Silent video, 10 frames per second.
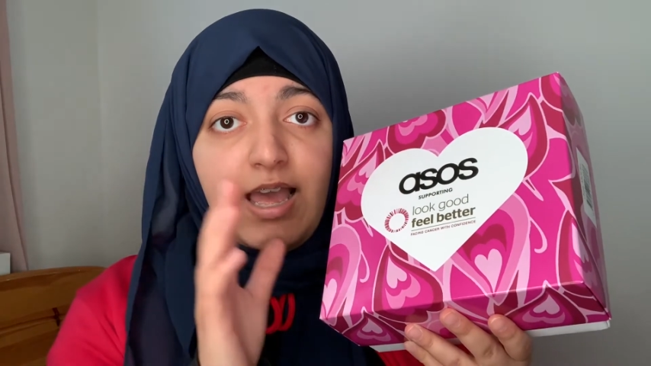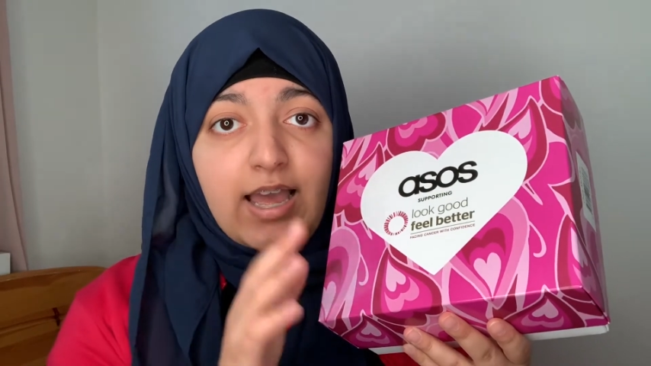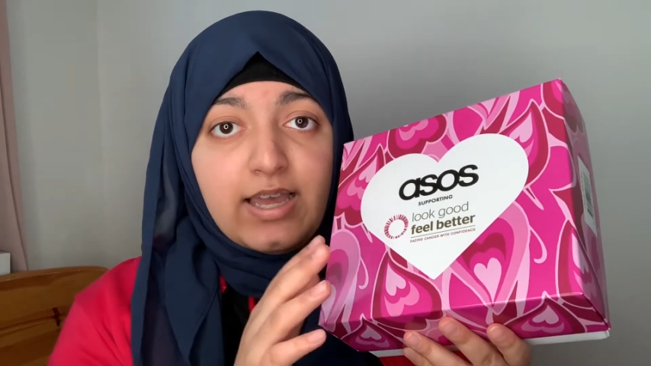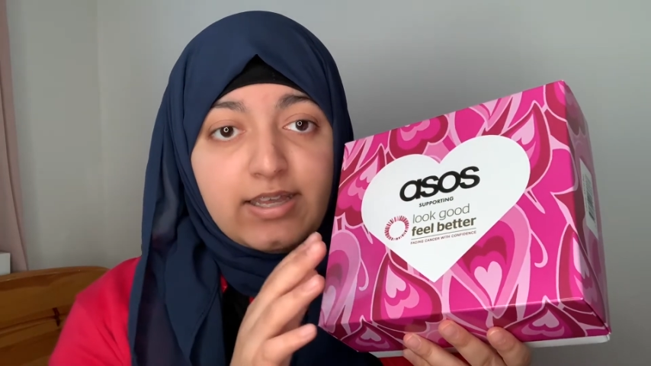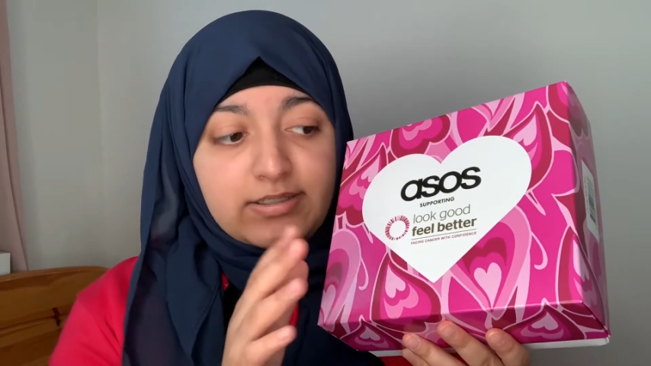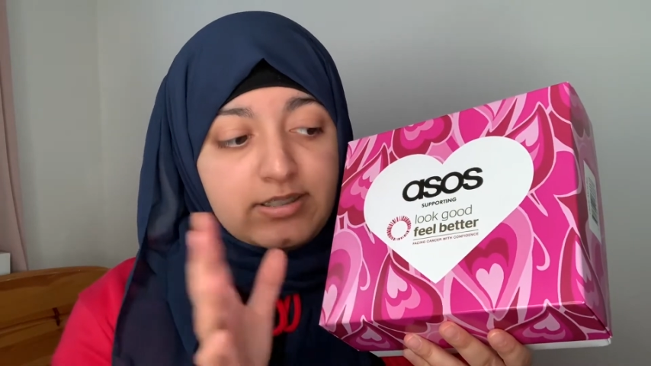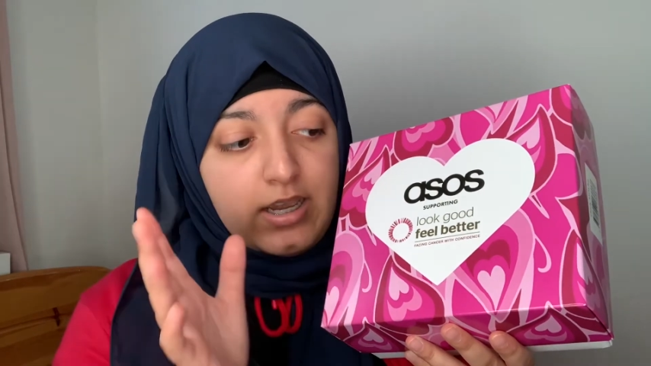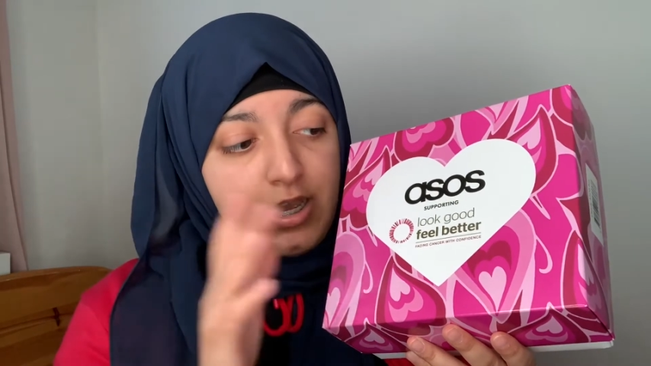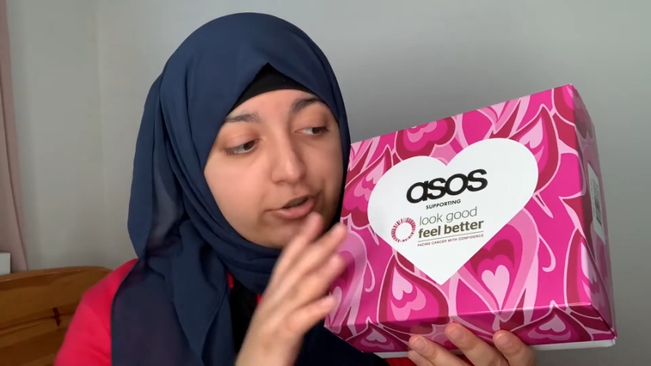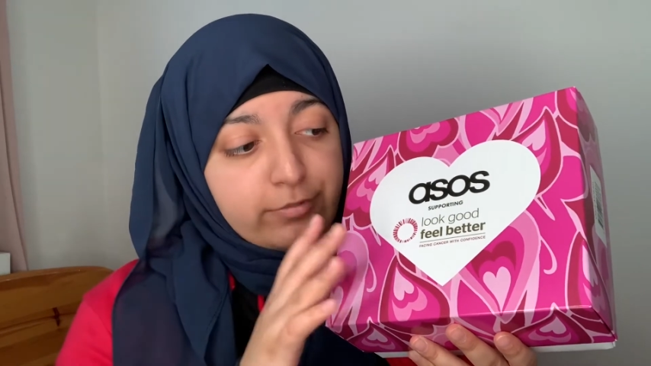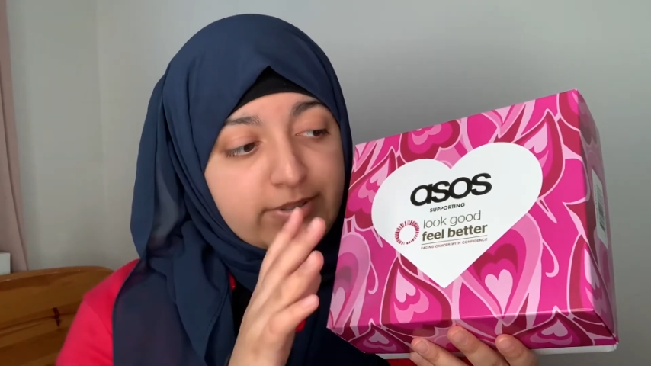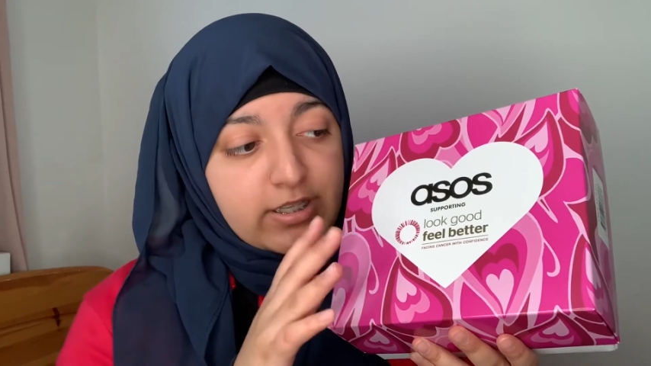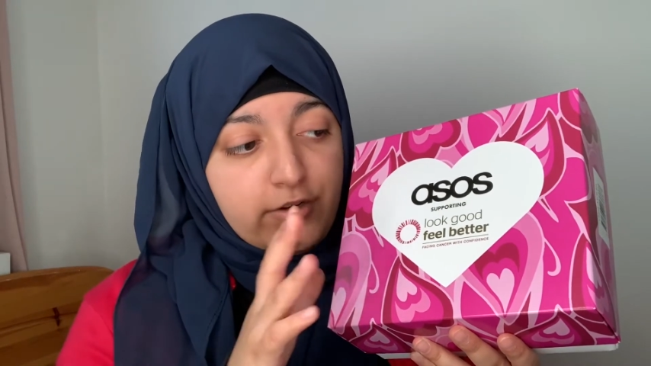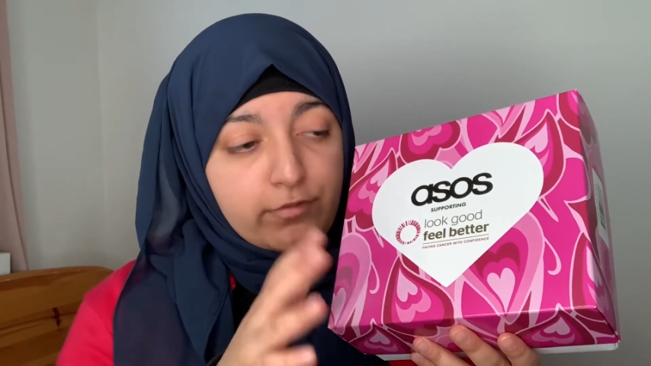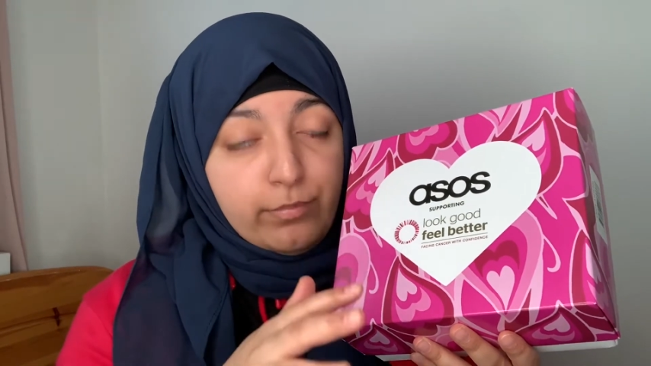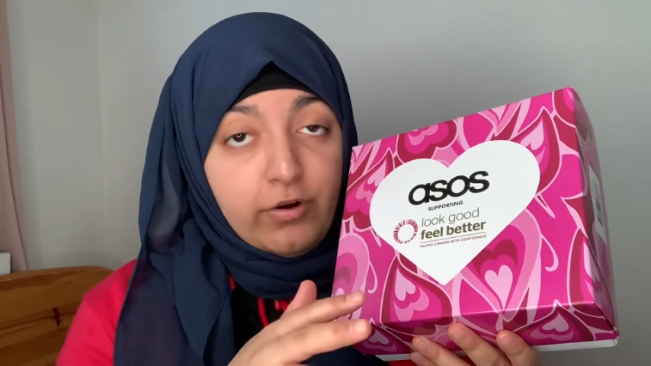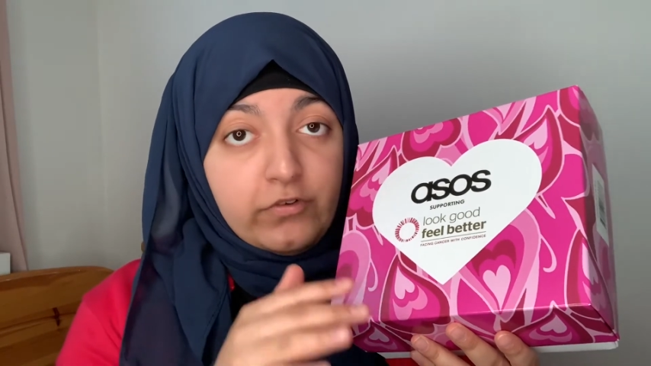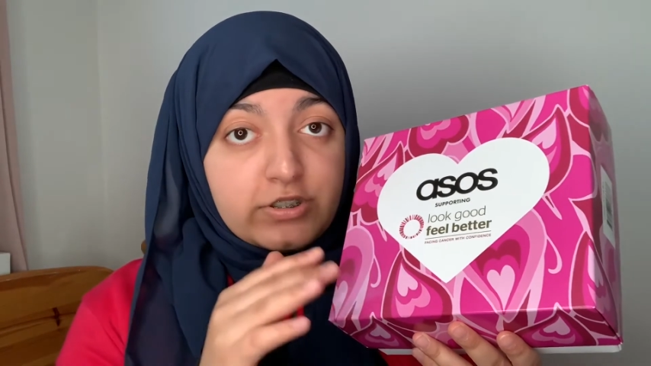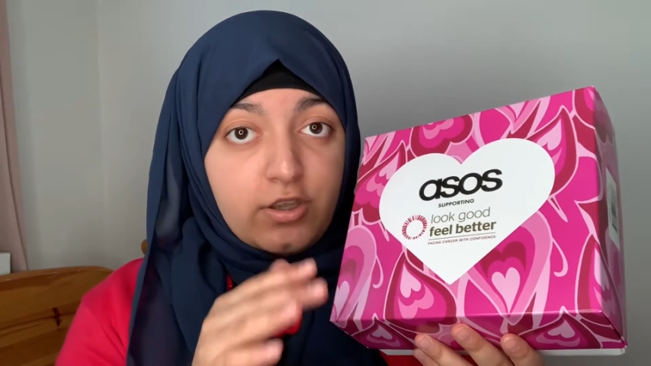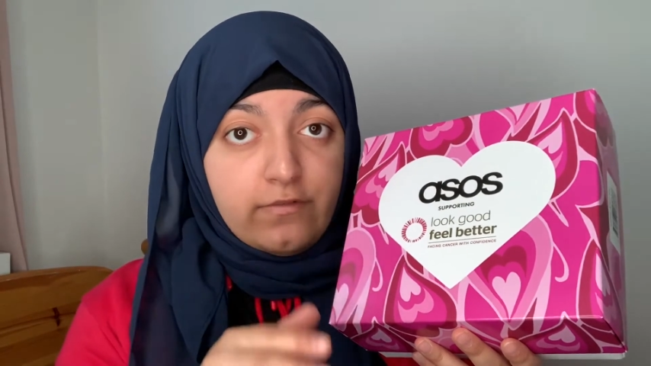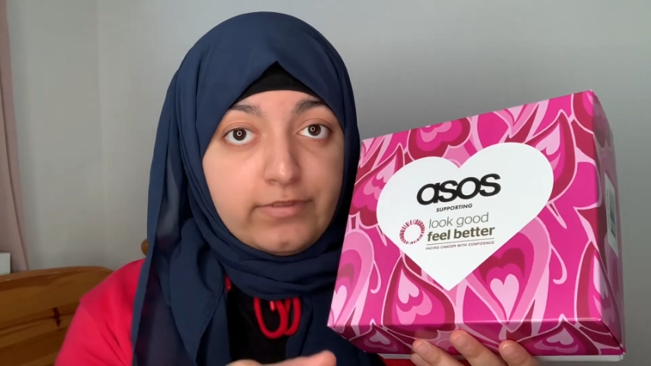and 100% of the profits of